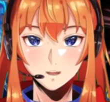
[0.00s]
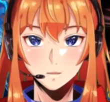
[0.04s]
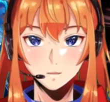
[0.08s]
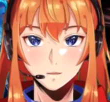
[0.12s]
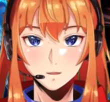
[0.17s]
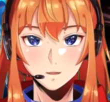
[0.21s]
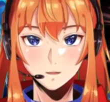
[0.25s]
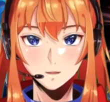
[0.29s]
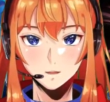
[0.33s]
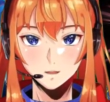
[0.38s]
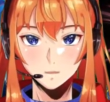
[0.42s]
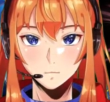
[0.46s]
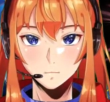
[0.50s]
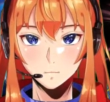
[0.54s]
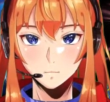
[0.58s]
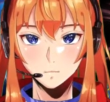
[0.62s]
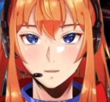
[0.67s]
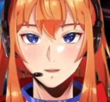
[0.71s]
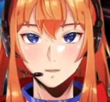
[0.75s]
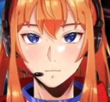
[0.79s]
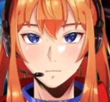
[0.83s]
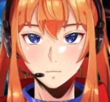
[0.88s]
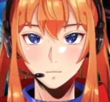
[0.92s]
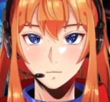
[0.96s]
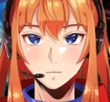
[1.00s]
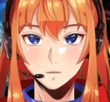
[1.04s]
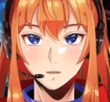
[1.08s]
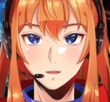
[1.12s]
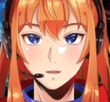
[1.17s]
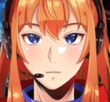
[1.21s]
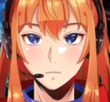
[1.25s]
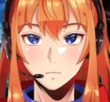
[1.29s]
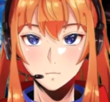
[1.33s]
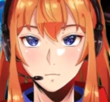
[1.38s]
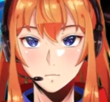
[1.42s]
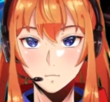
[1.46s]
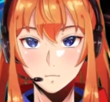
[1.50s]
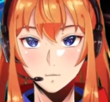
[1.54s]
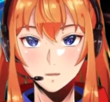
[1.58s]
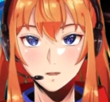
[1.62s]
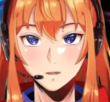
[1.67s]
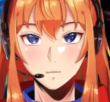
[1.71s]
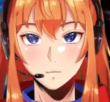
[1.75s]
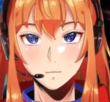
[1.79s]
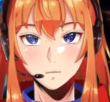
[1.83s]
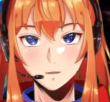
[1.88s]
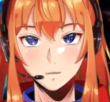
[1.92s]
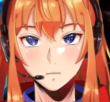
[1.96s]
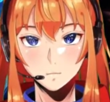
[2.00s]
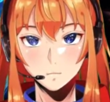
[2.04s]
gyms. Normally, the only